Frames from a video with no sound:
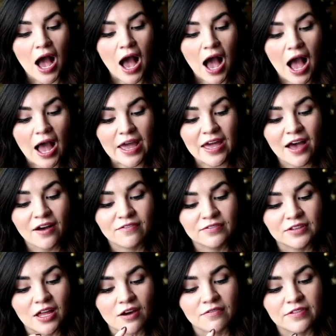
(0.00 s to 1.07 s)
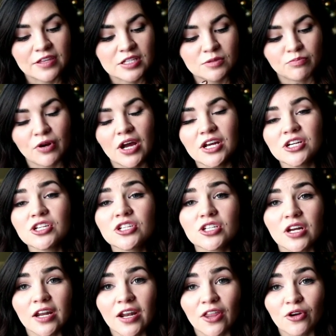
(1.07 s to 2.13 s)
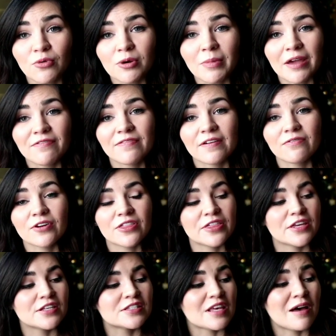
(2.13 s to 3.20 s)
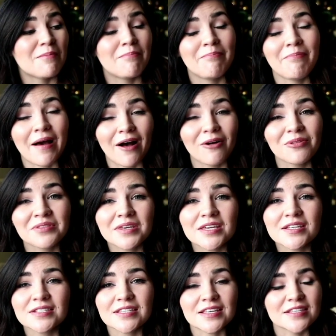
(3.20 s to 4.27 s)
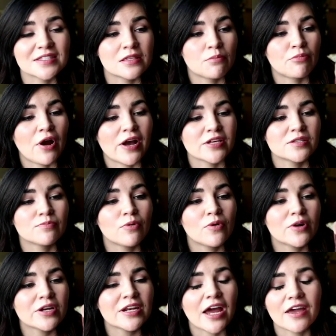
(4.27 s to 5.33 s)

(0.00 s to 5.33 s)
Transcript: I have loved this brush. Another one of my favorite things about these is the price point.